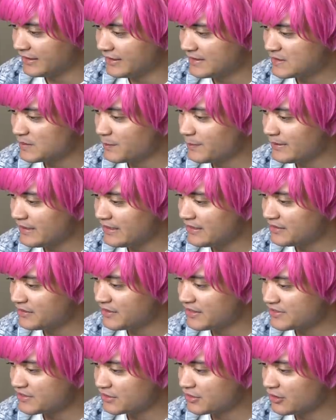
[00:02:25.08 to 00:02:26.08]
I think it's
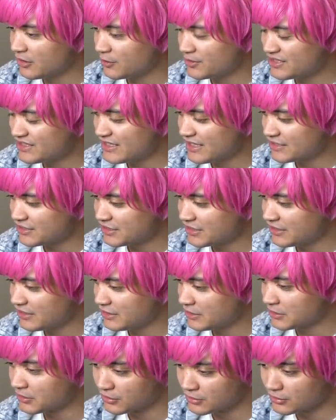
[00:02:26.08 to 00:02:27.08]
Maid Nezuko, which is
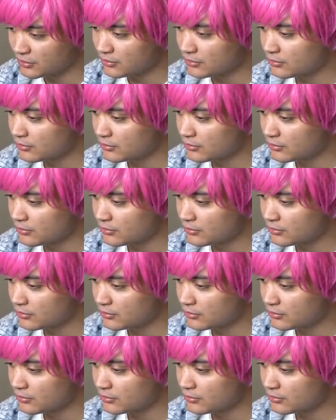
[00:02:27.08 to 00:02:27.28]
actually cute.